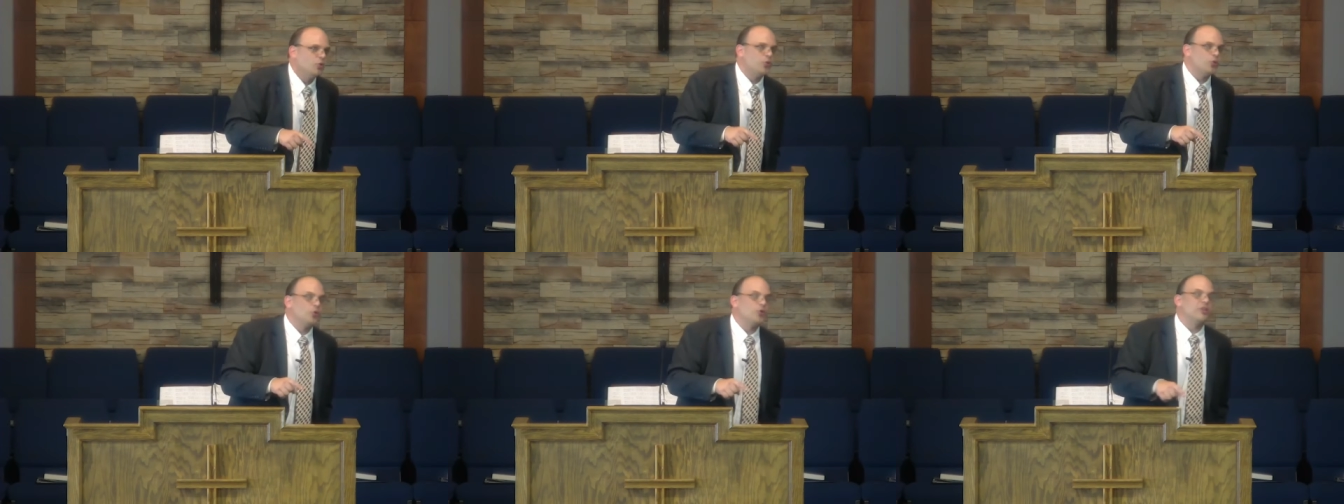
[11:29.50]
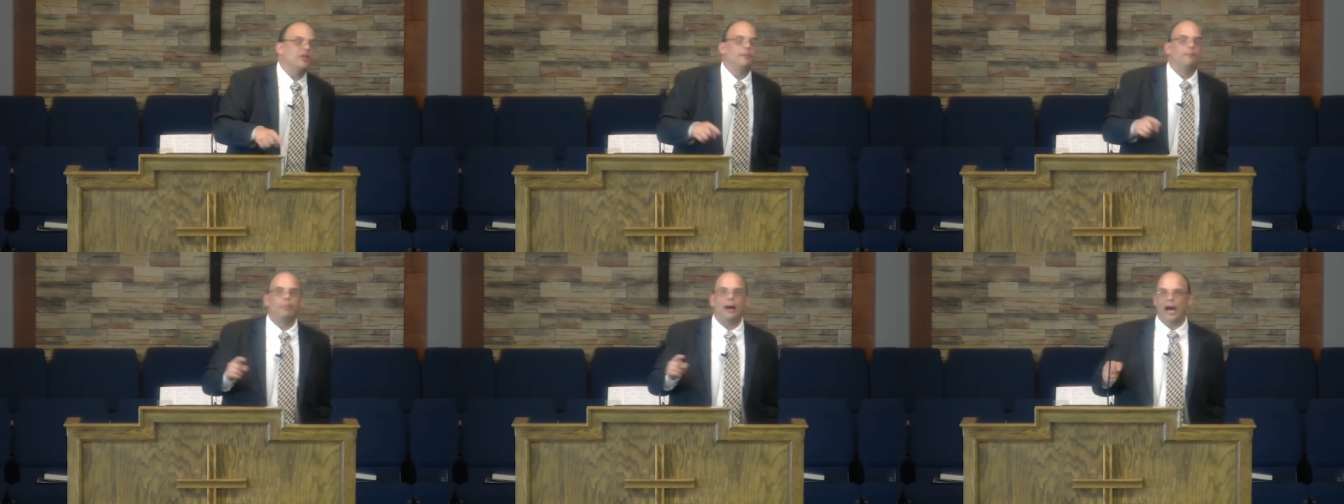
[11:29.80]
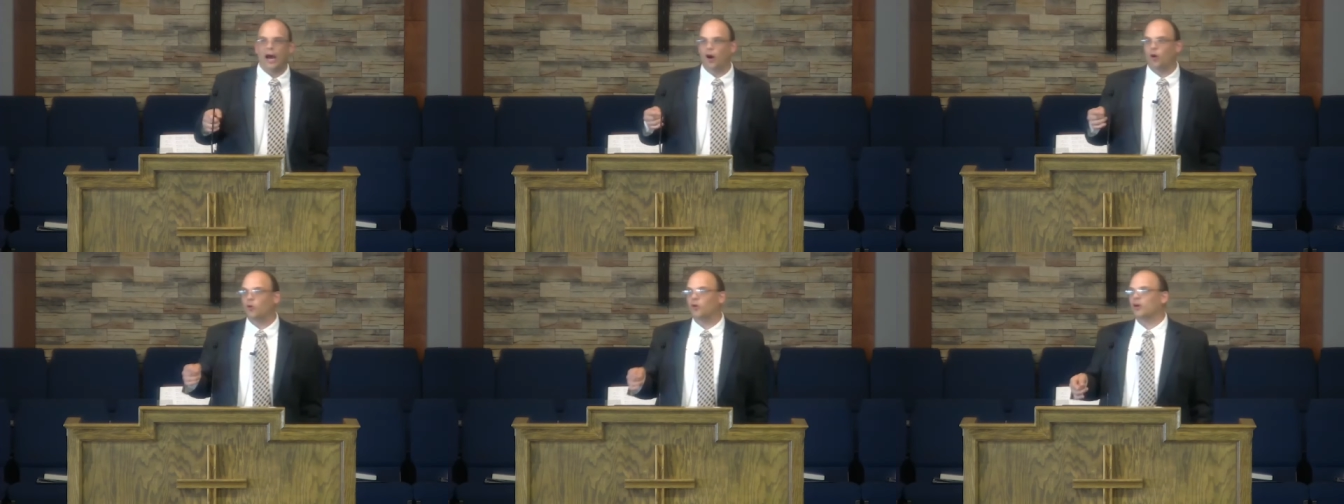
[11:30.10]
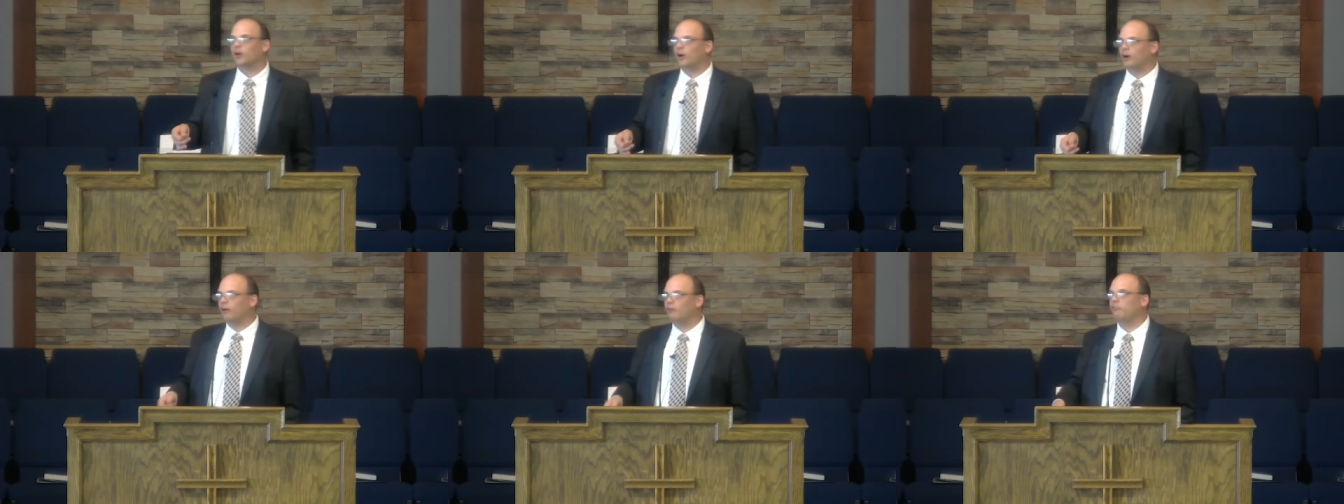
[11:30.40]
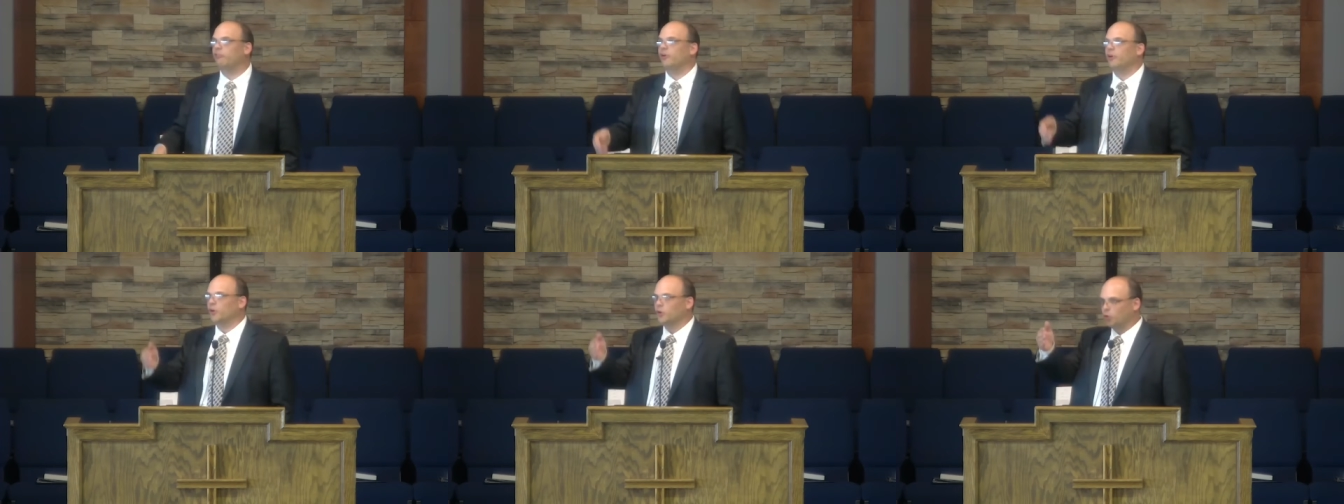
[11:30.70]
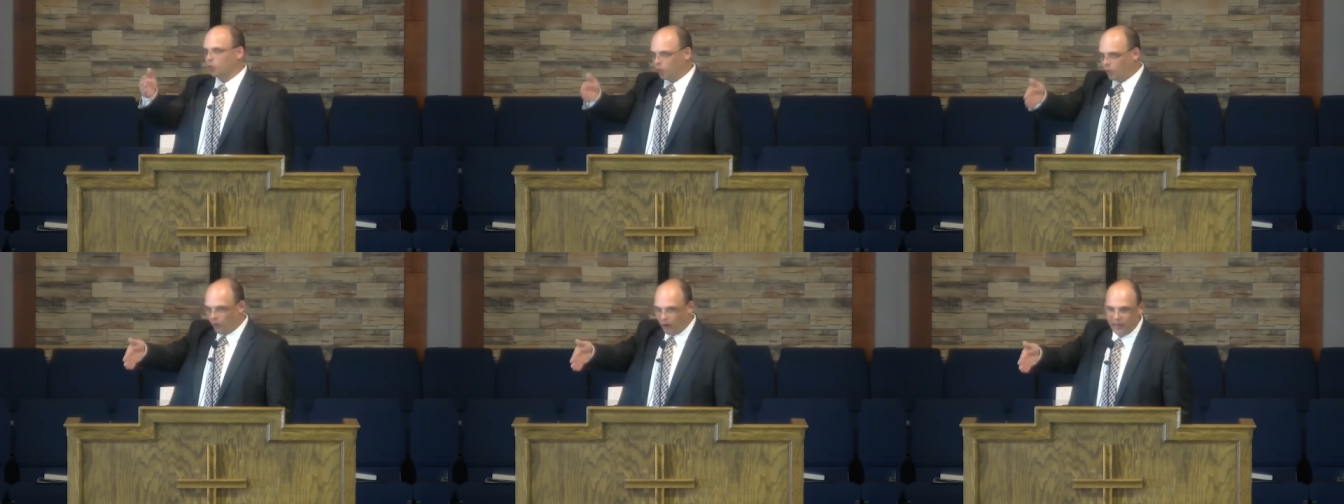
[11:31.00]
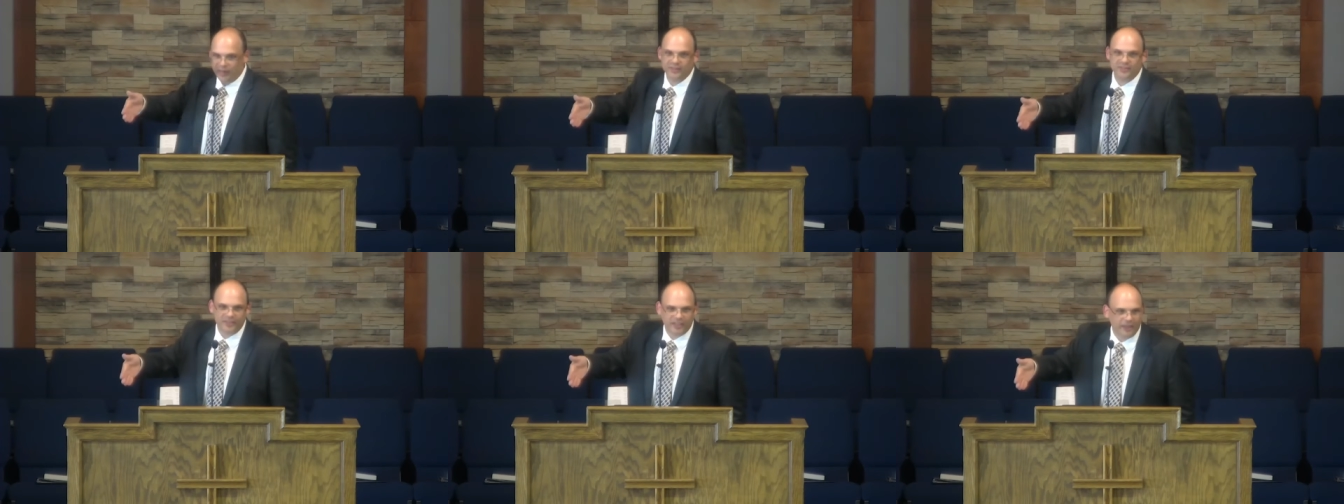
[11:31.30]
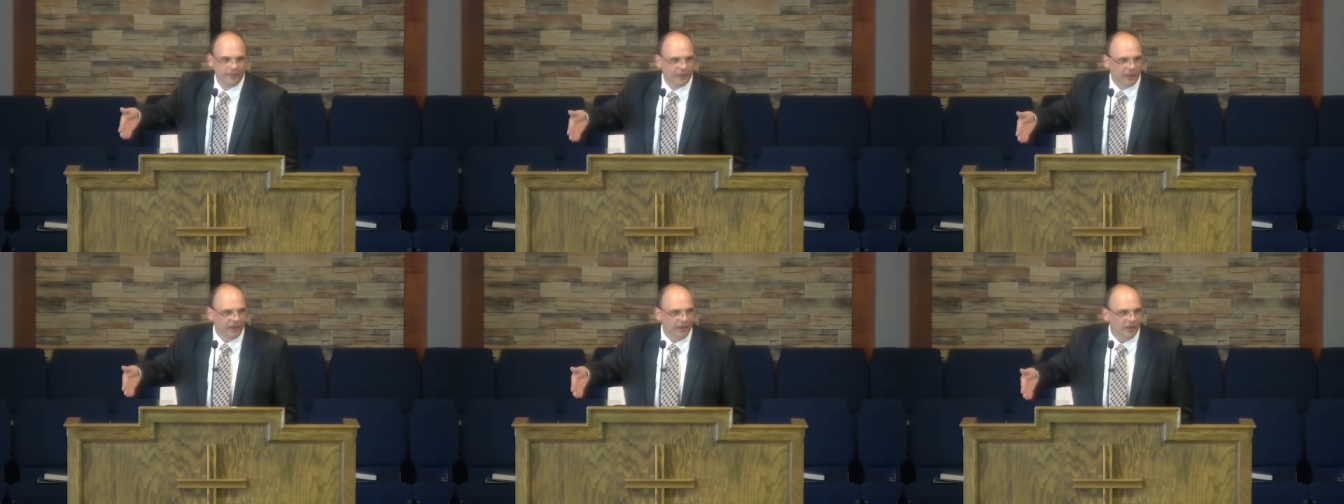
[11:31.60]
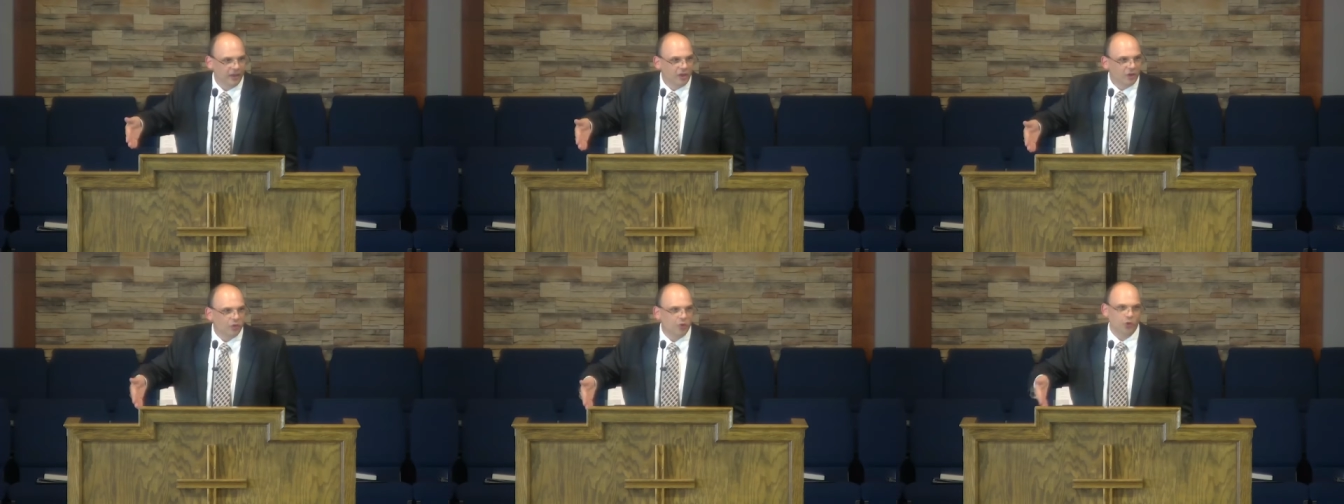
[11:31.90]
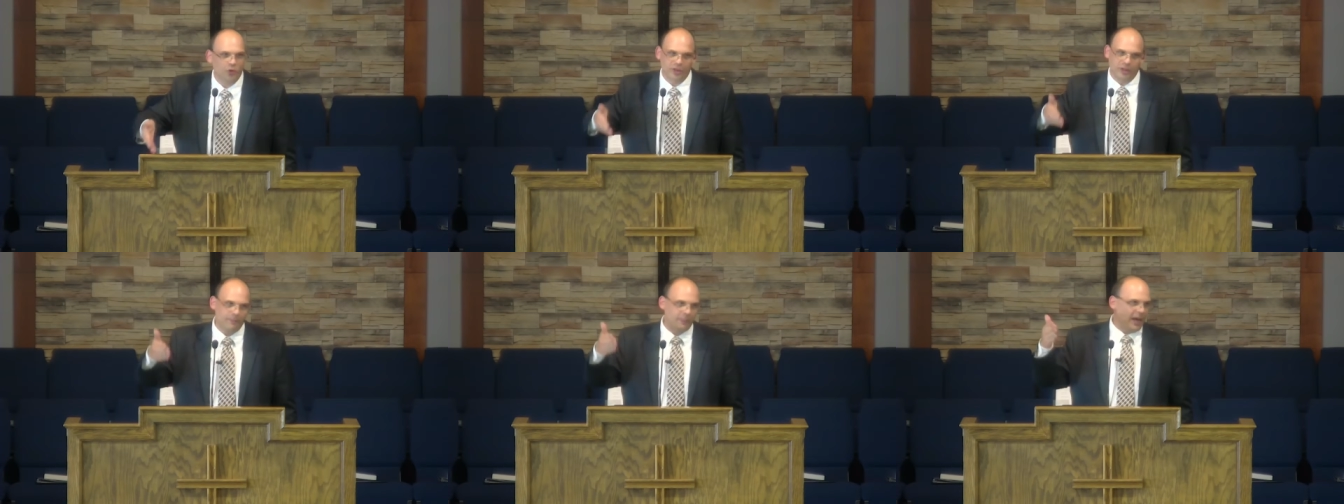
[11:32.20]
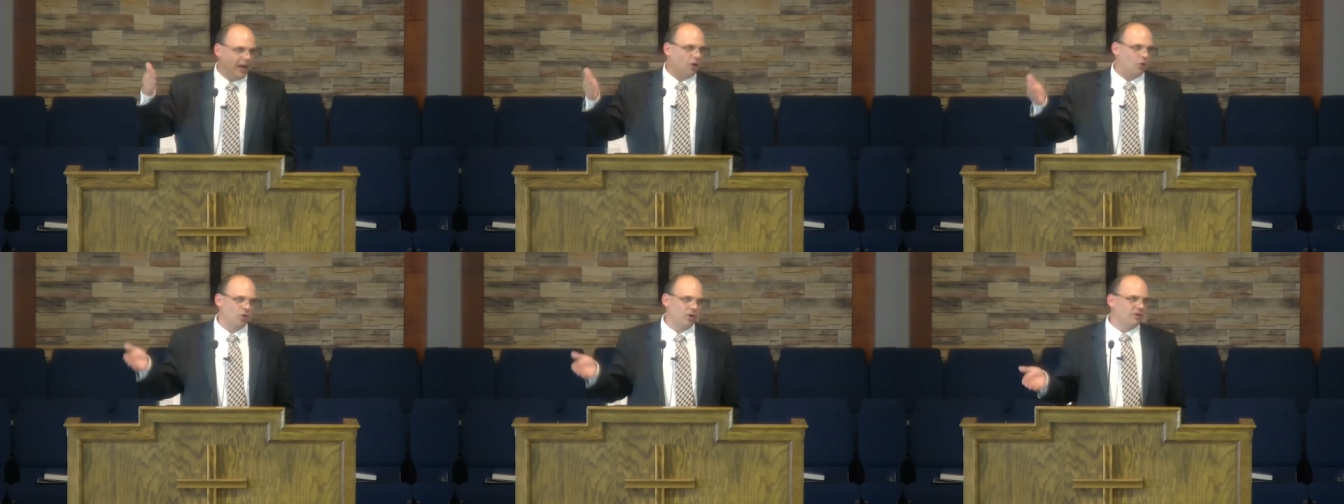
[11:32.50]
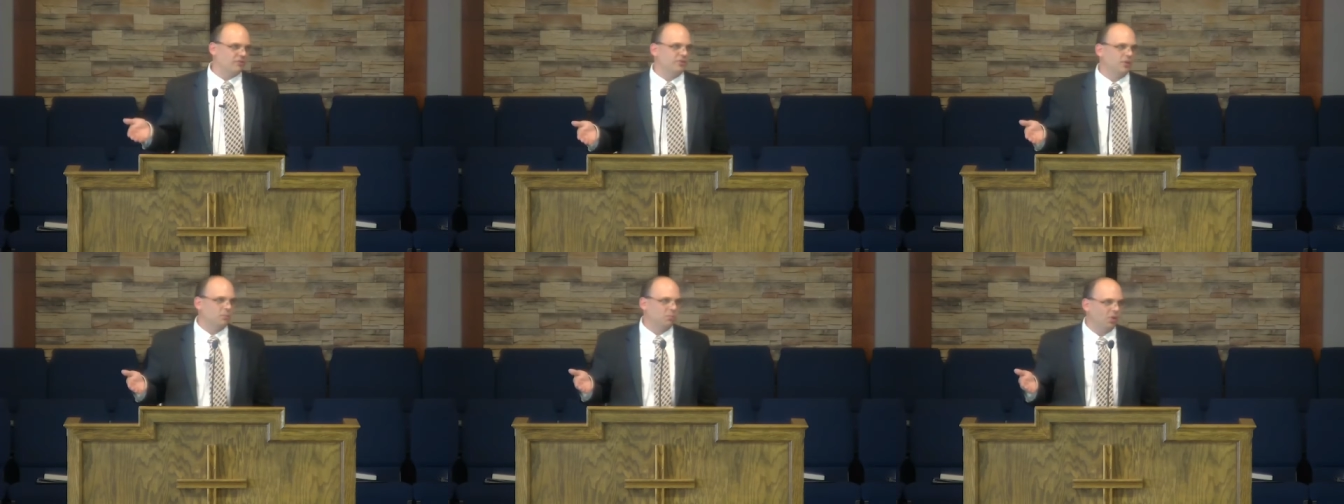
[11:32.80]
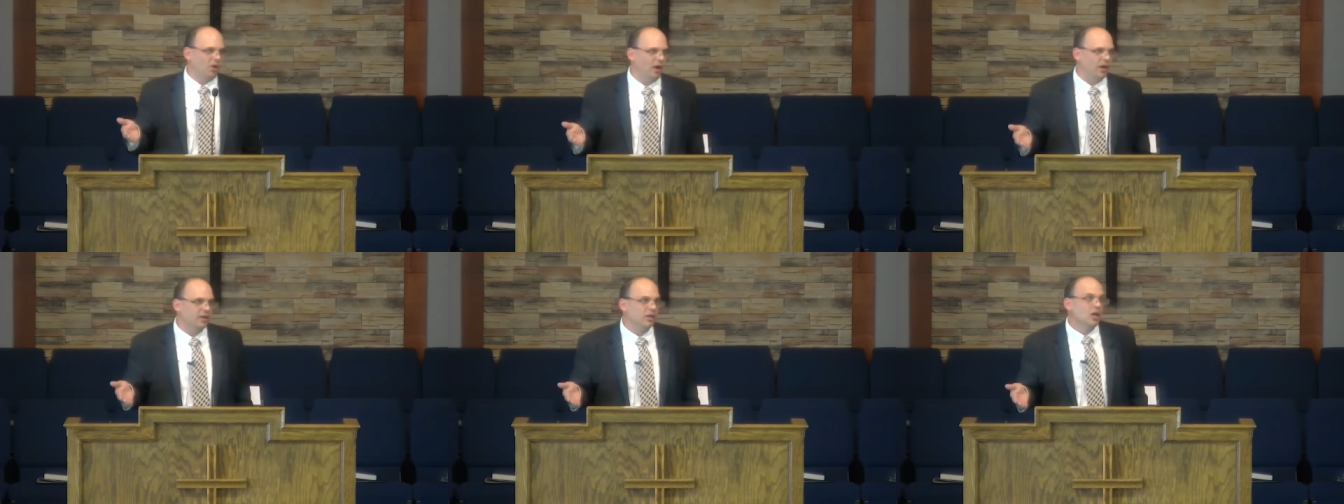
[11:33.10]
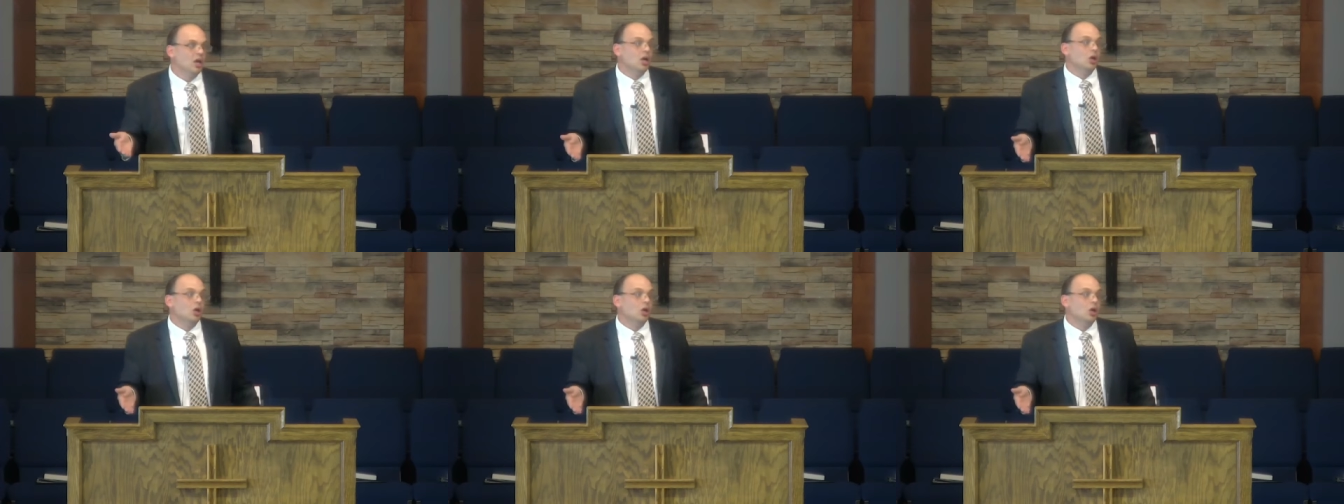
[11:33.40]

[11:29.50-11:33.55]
through the power of Christ. Amen? Through the power of the blood.